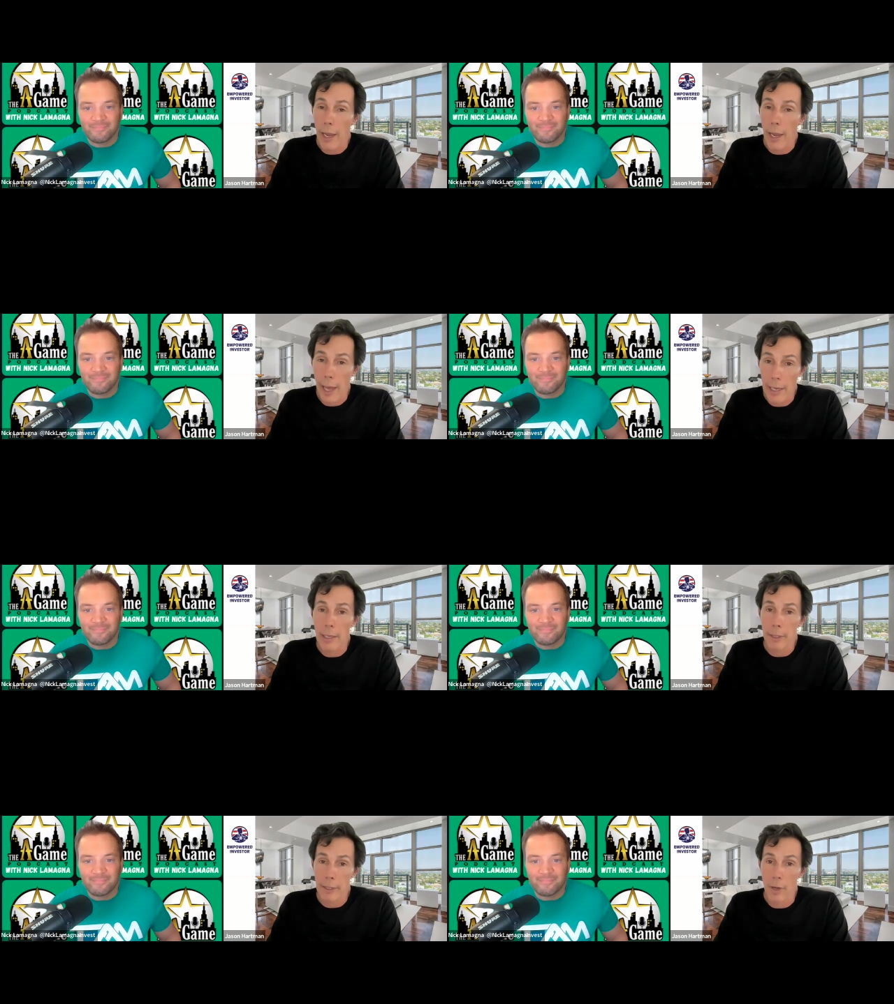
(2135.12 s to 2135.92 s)
Speaker 1: likely be
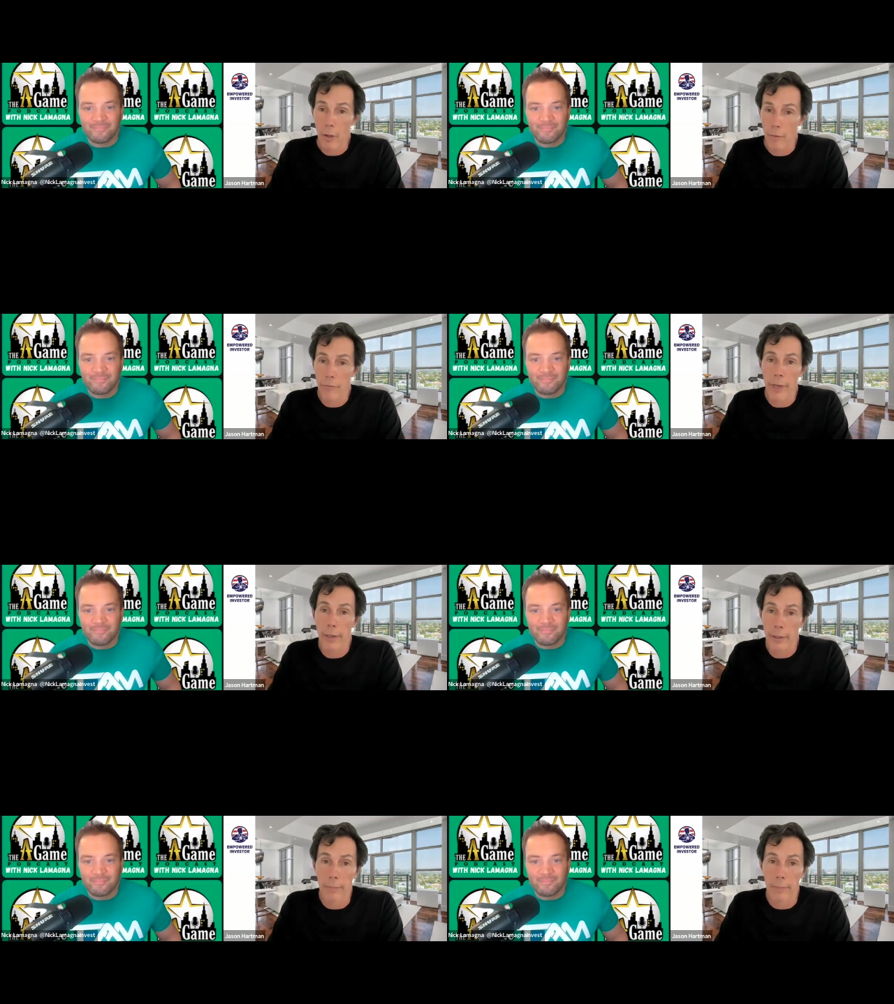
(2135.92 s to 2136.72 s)
solved
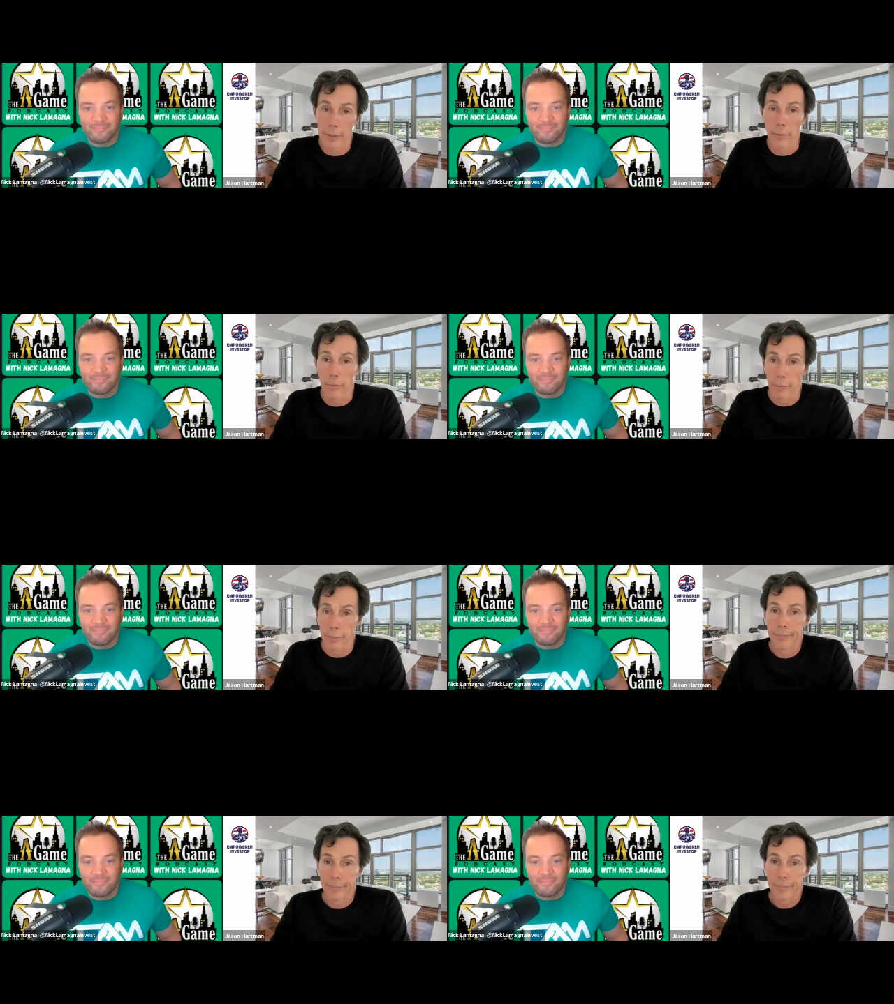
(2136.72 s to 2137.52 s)
anytime soon.
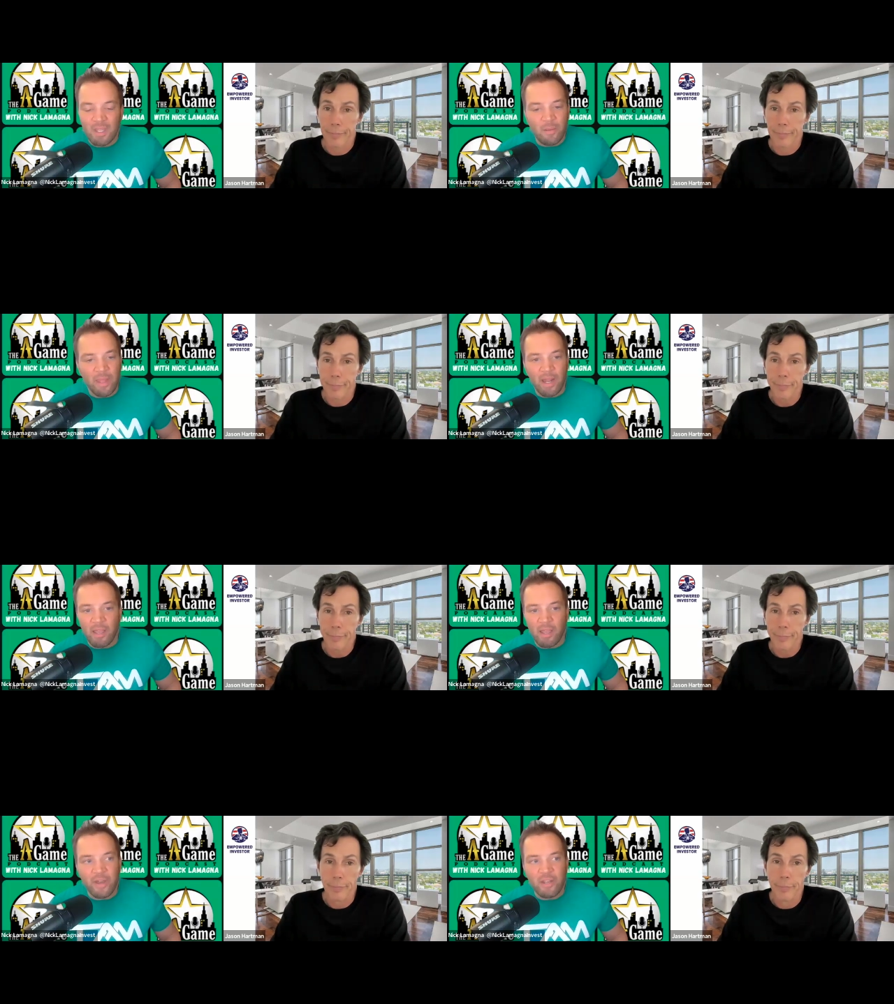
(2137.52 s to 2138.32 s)
Speaker 2: And I
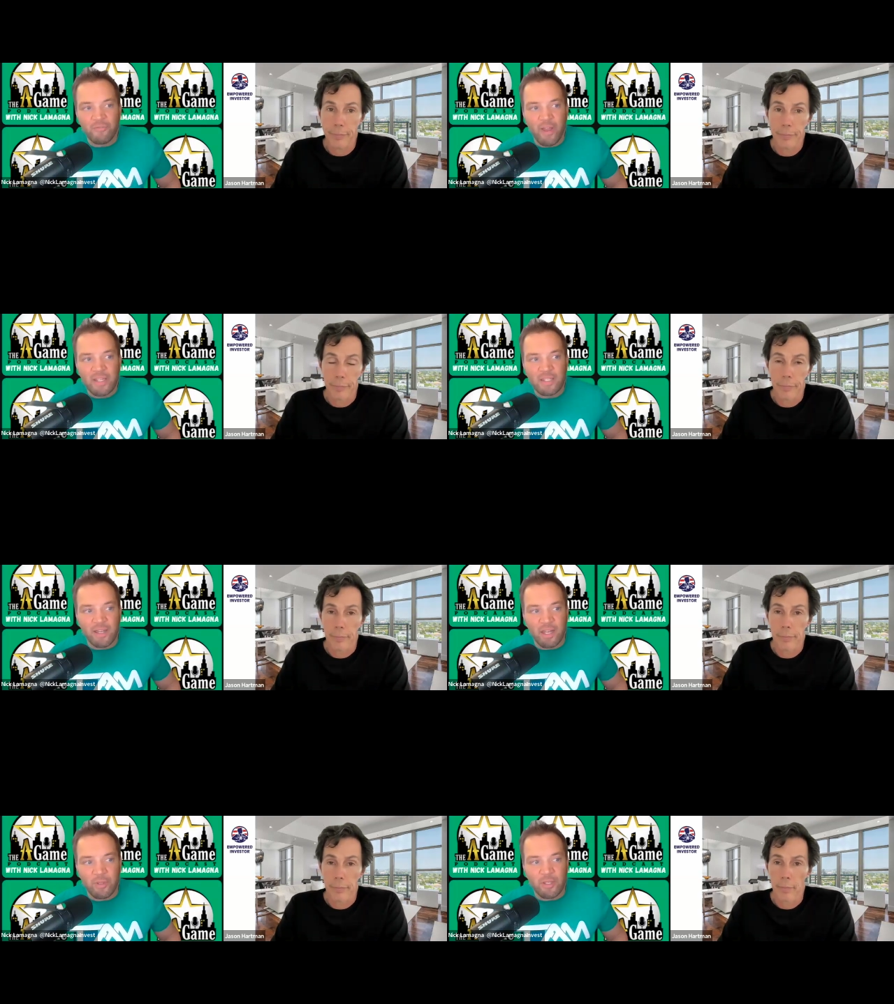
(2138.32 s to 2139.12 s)
find it
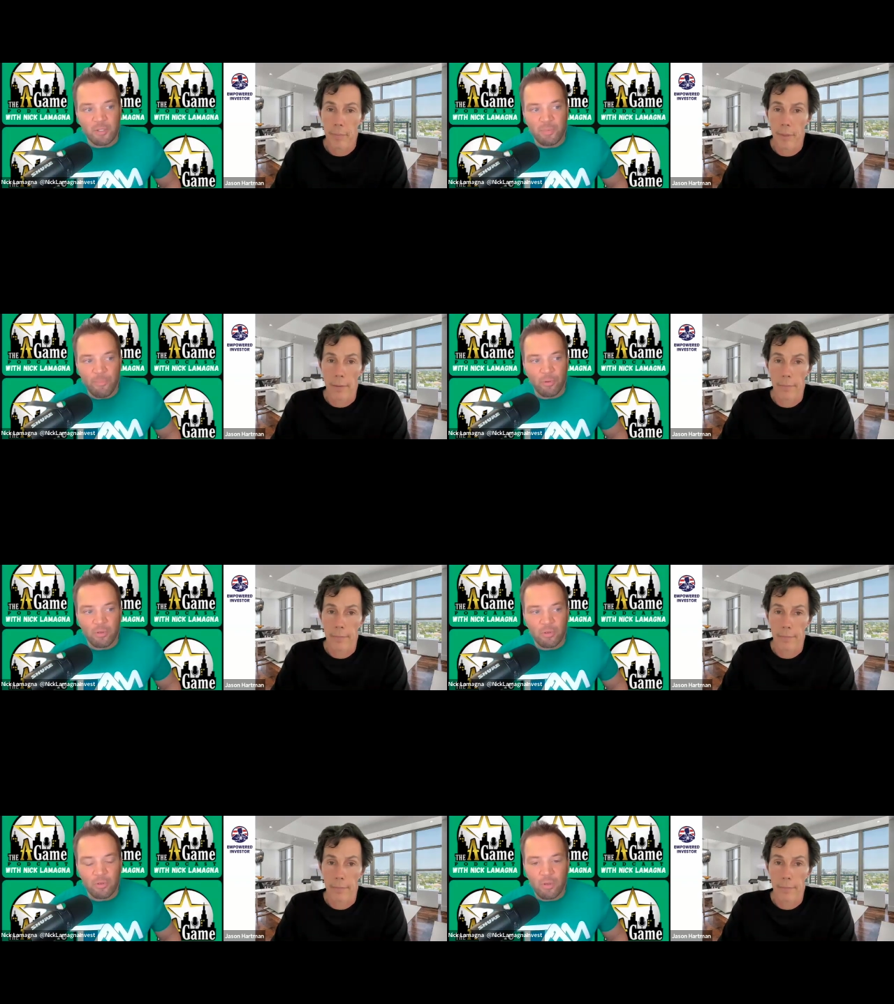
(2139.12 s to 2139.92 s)
fascinating because people
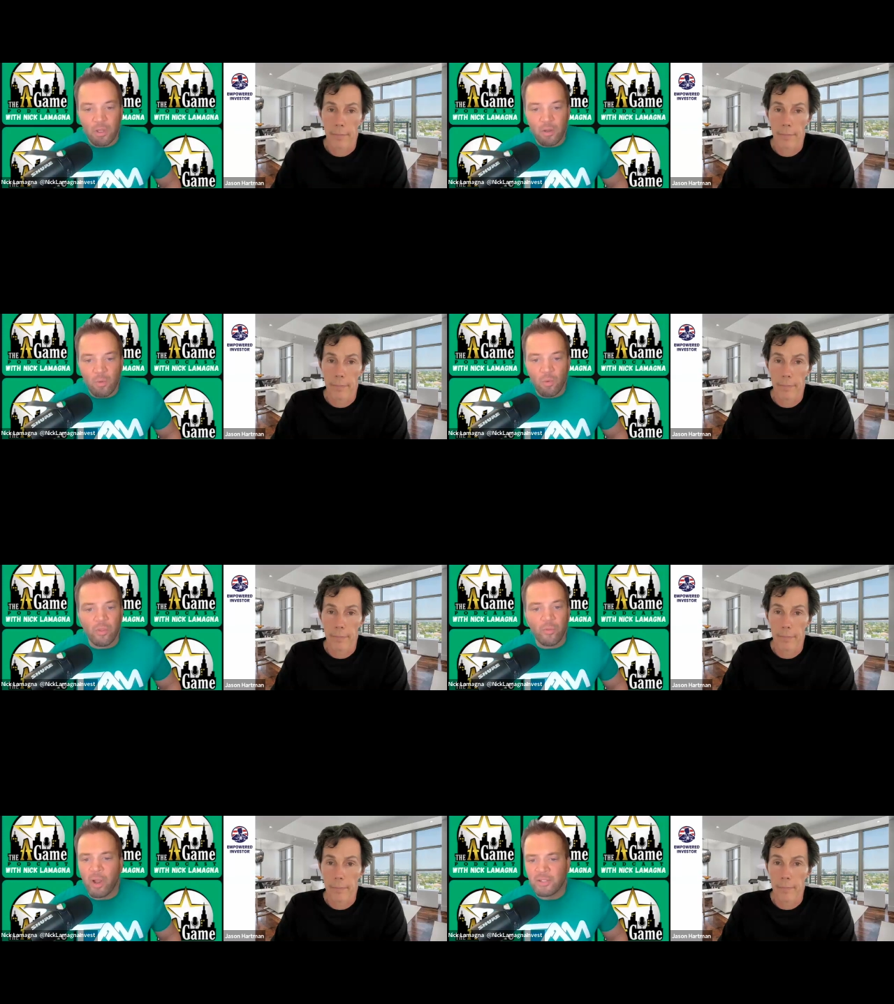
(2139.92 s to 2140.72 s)
are, well, the
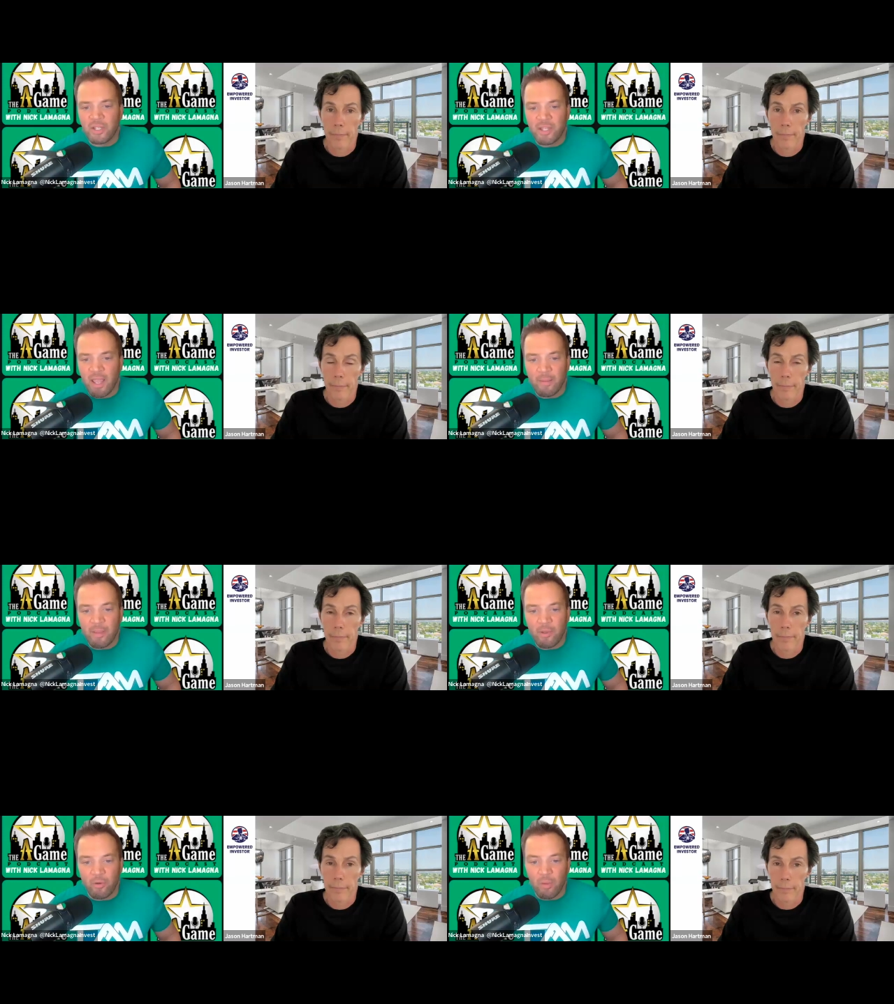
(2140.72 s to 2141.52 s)
prices can't keep
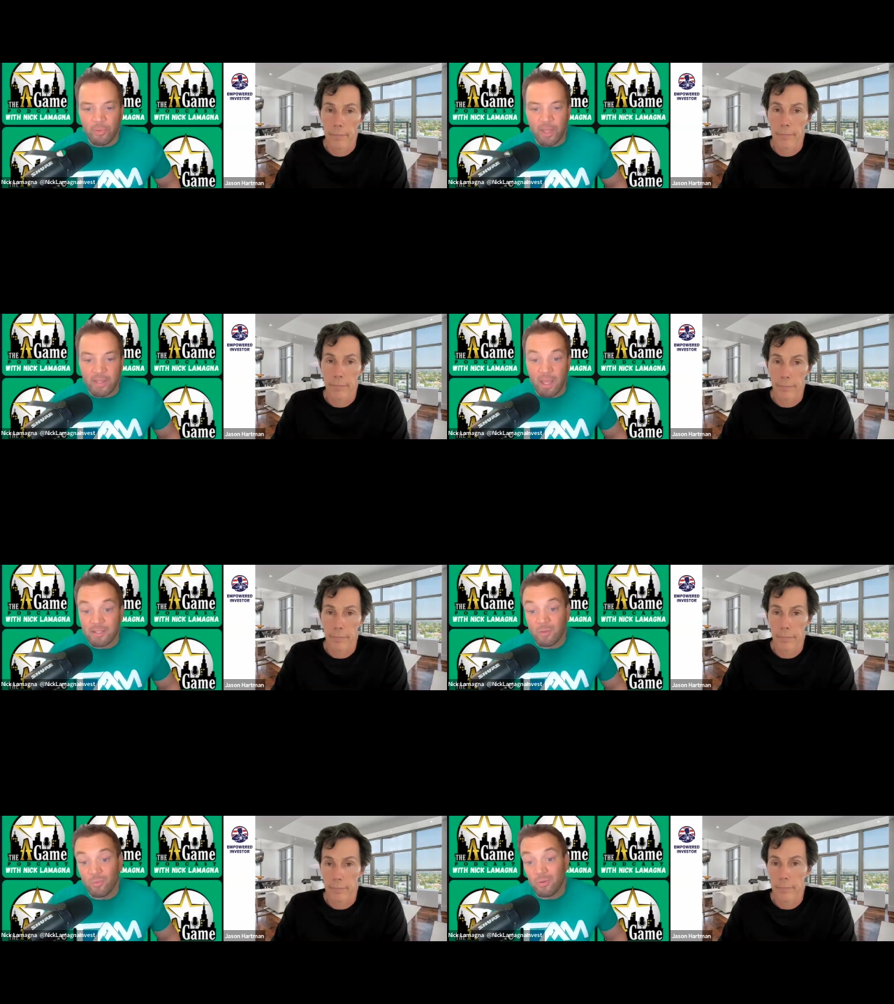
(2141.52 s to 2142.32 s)
going up like that. It's
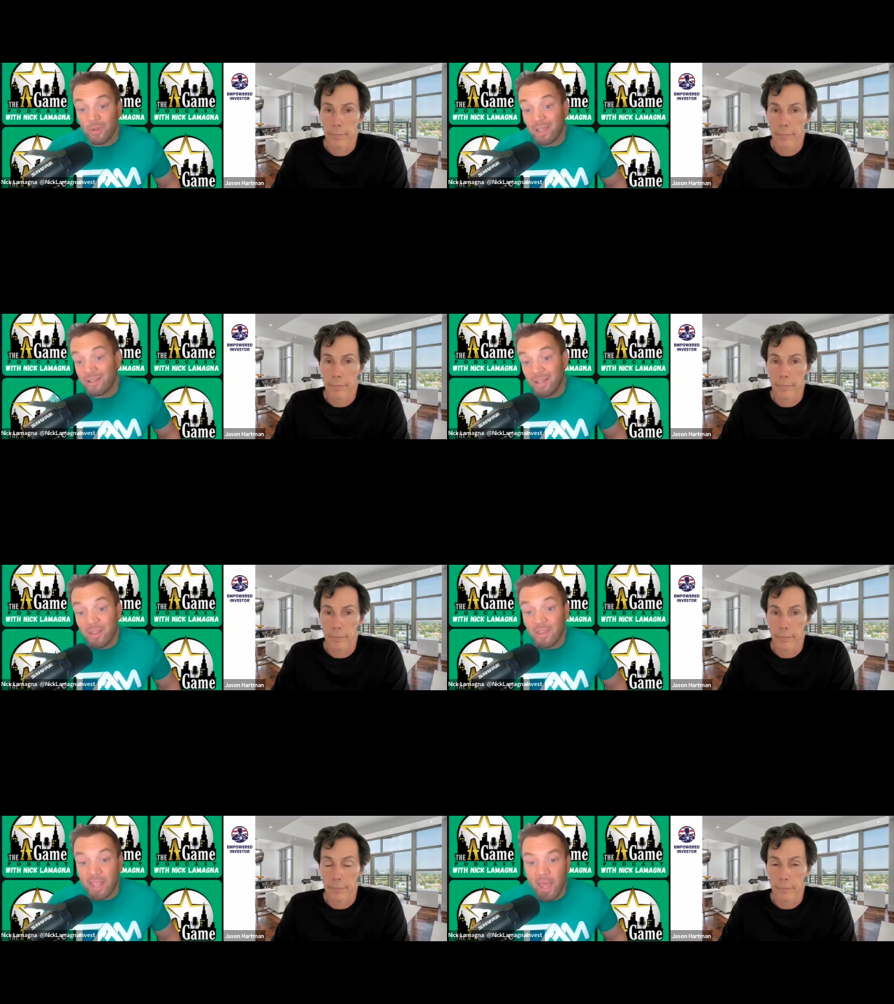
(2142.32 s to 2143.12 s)
like, well, yeah, they
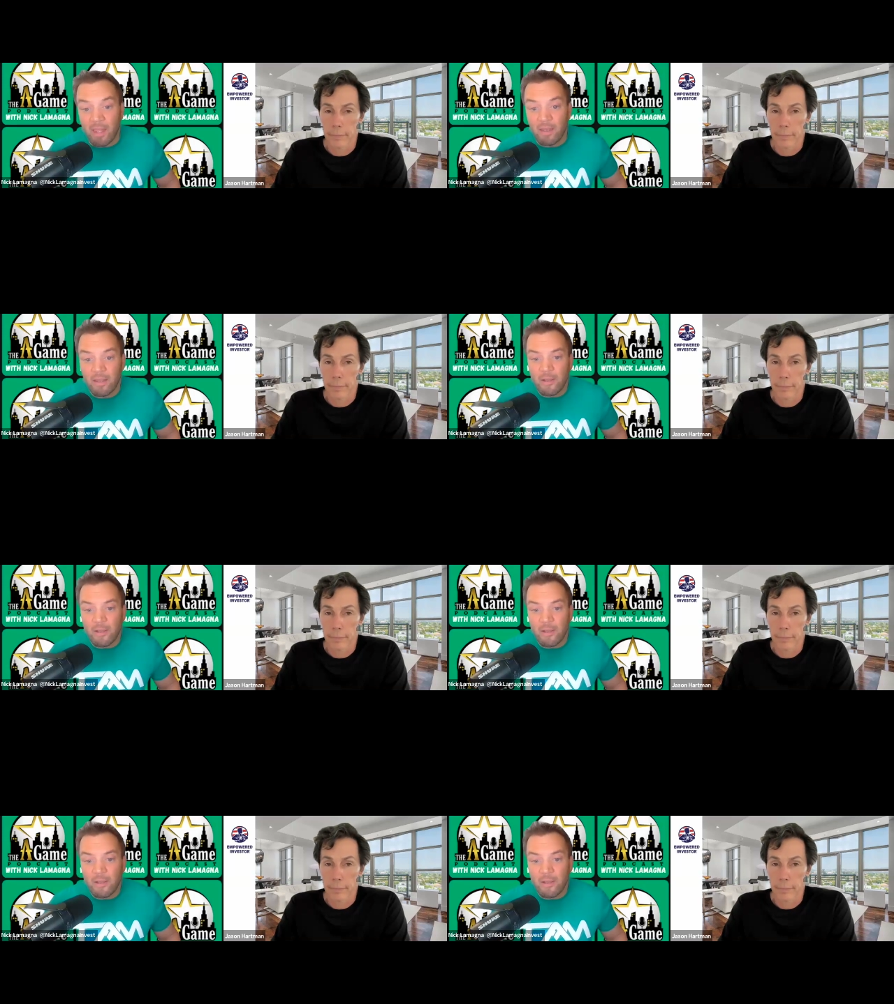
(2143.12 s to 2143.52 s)
can.